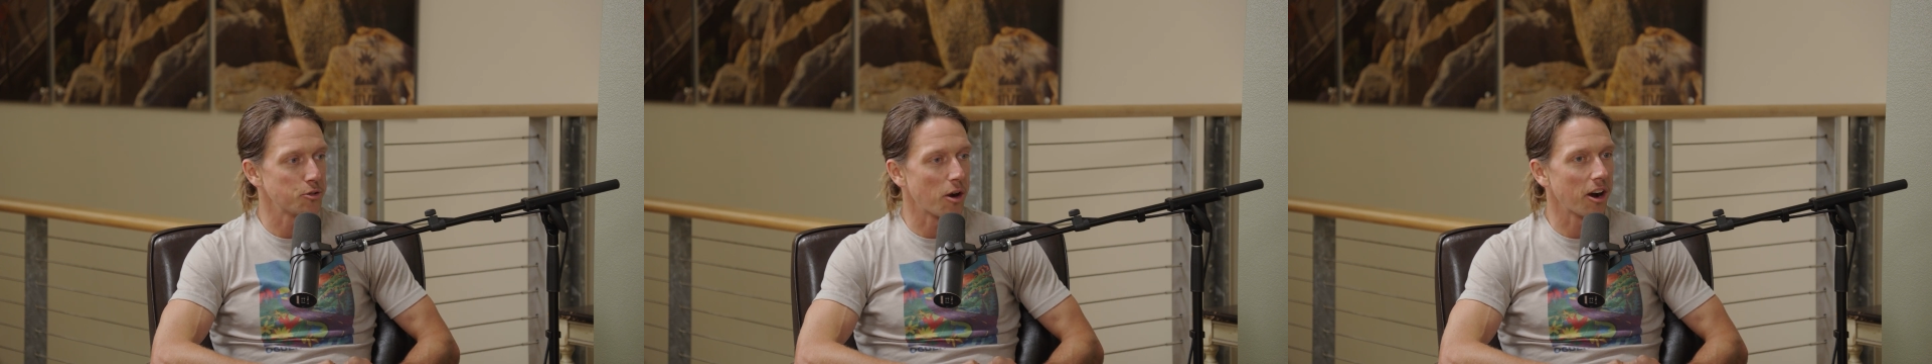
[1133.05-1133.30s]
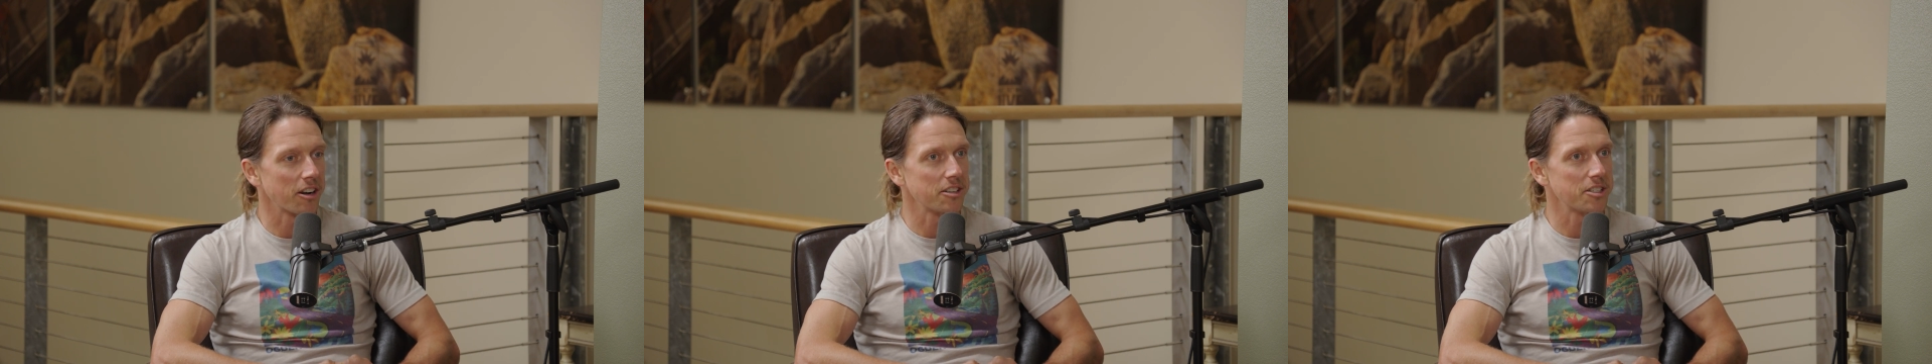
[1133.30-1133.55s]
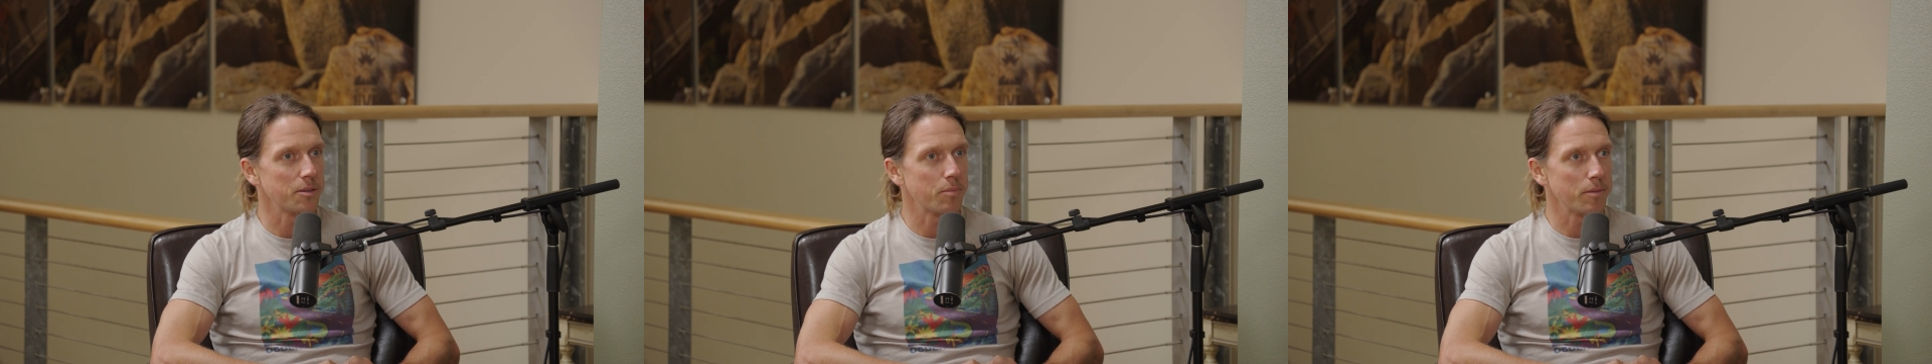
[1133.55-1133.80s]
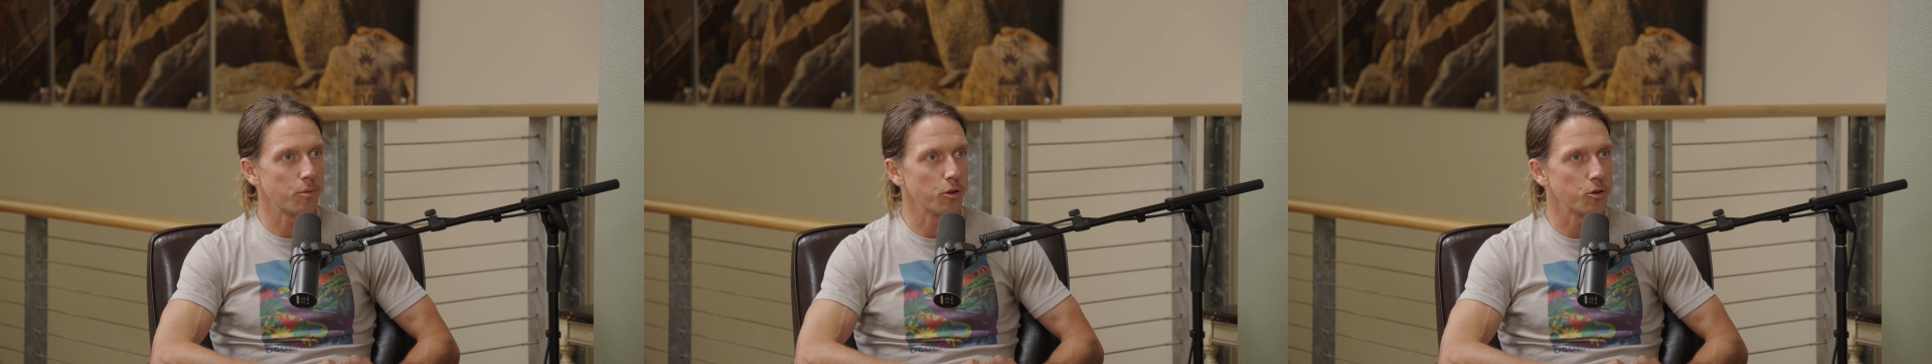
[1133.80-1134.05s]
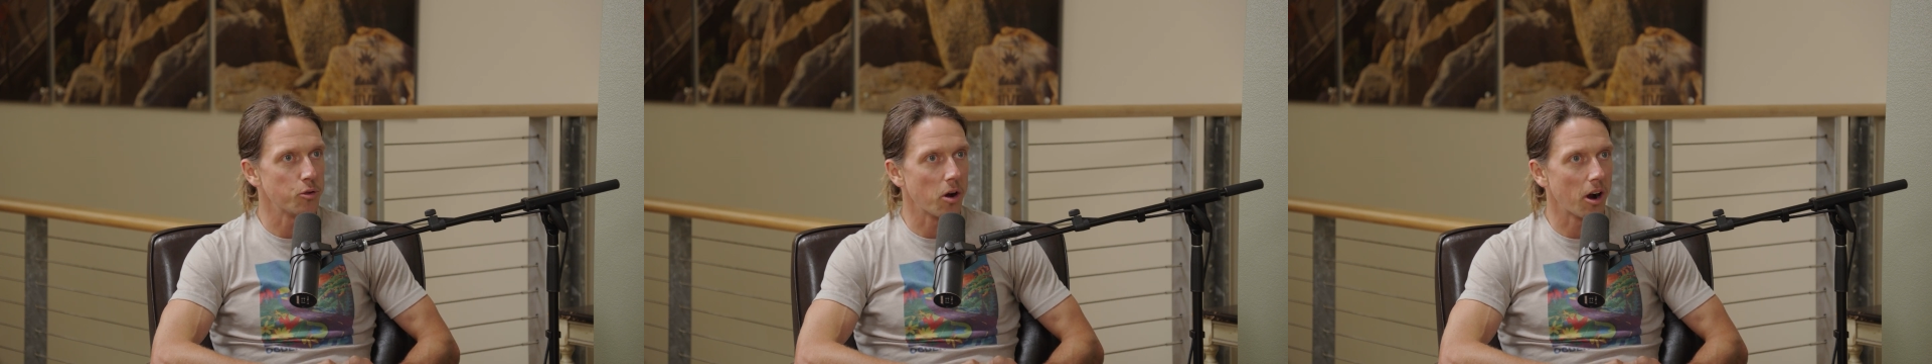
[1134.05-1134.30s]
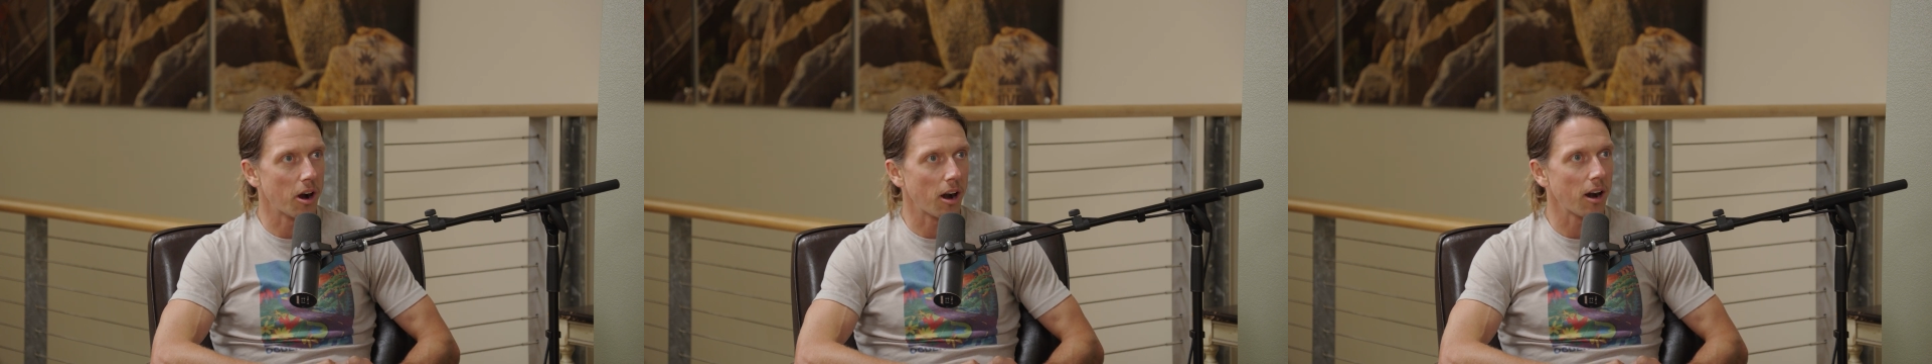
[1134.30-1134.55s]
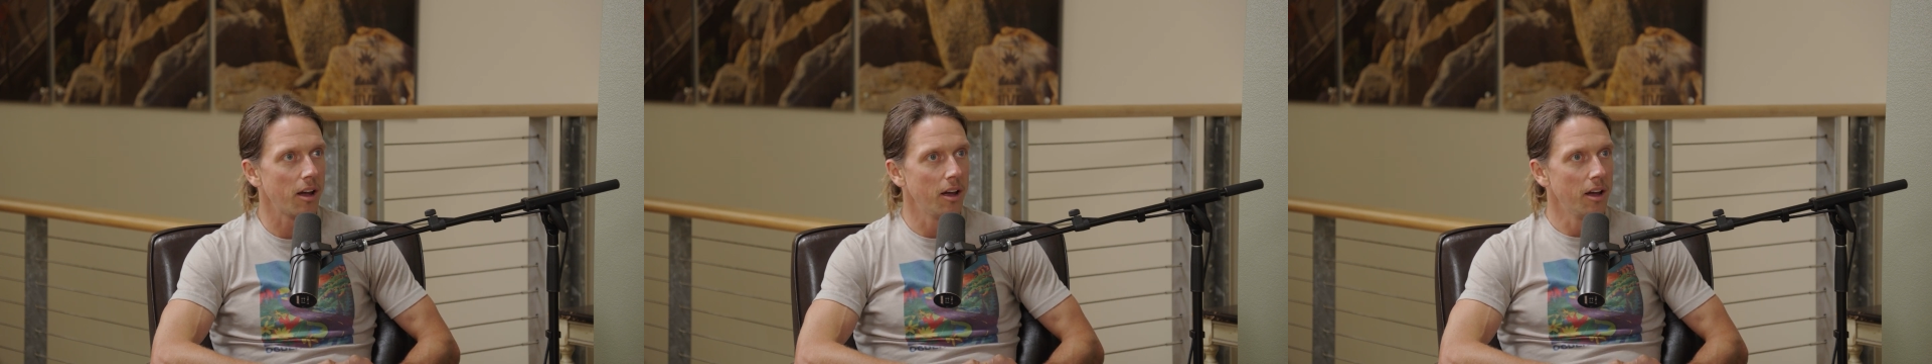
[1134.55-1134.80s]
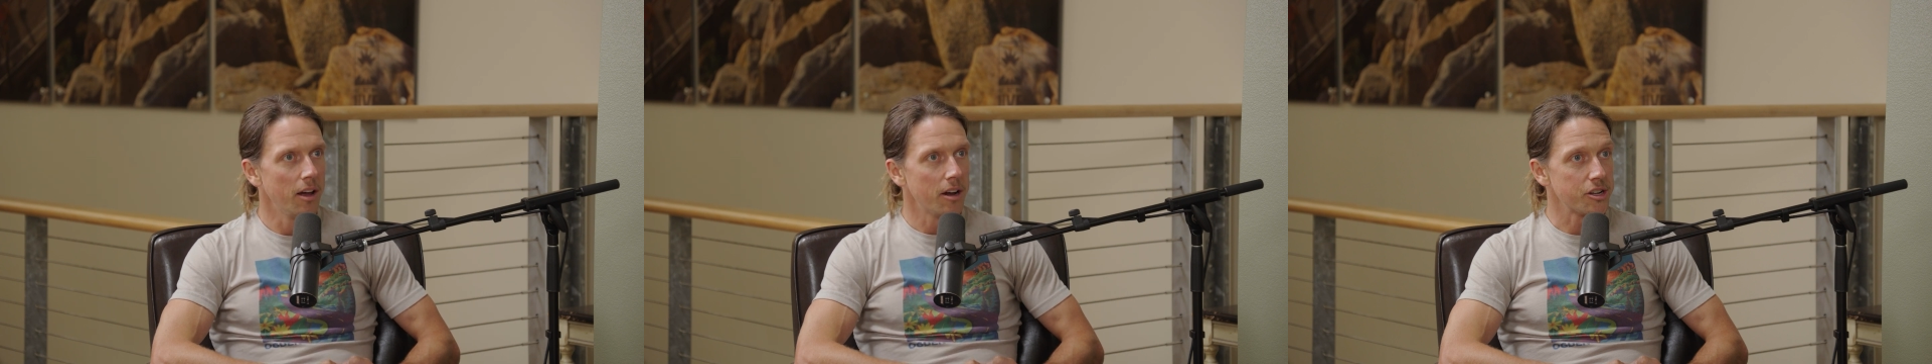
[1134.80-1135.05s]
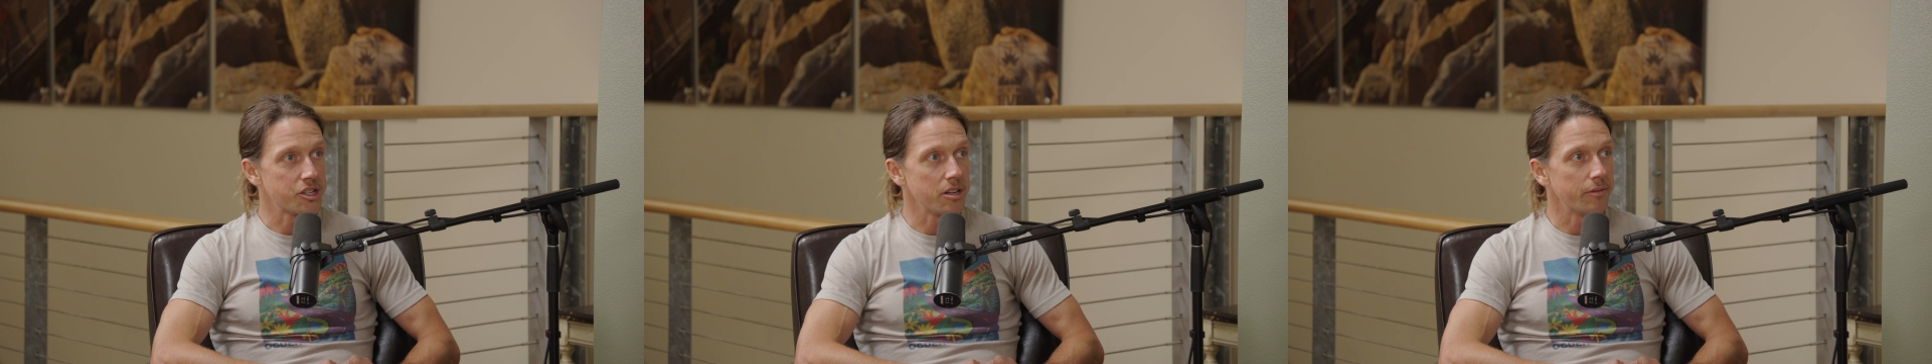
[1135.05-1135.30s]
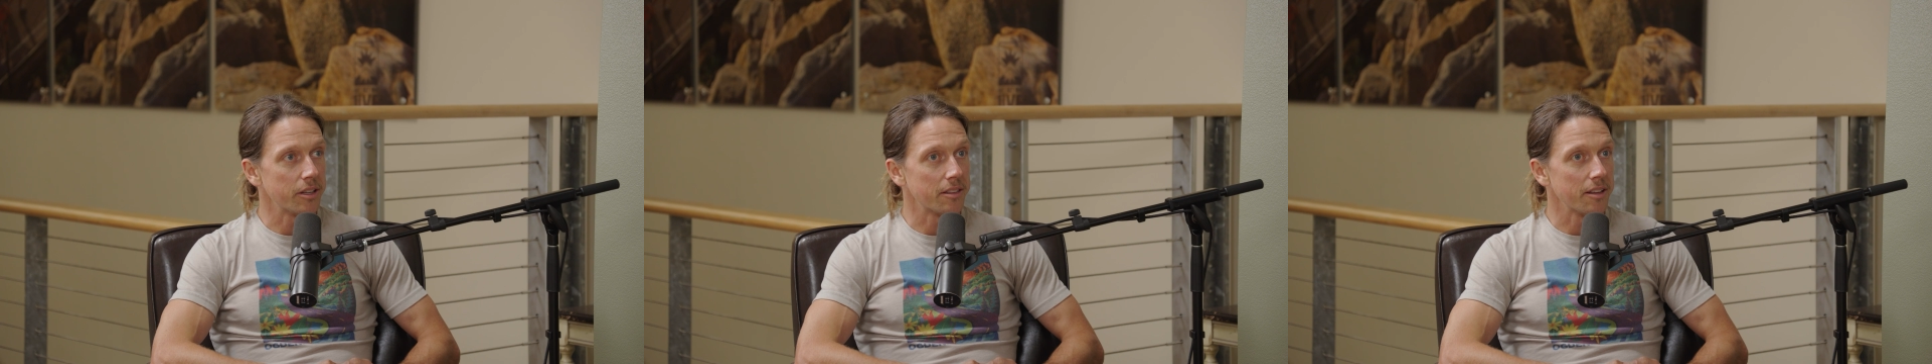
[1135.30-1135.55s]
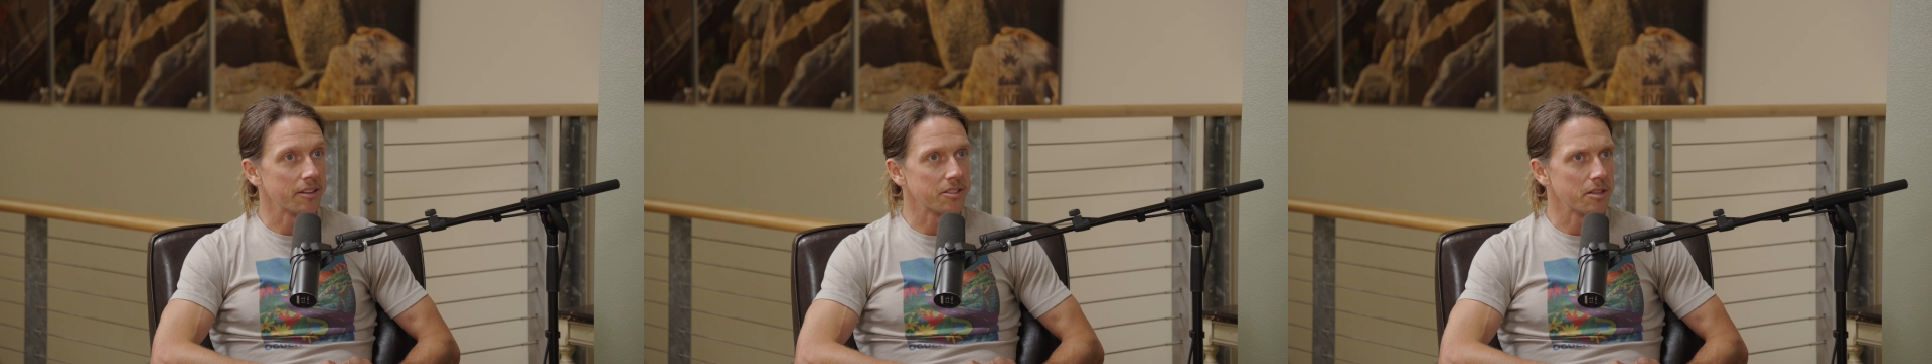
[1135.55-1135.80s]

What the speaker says: You are going to see people who are achieving things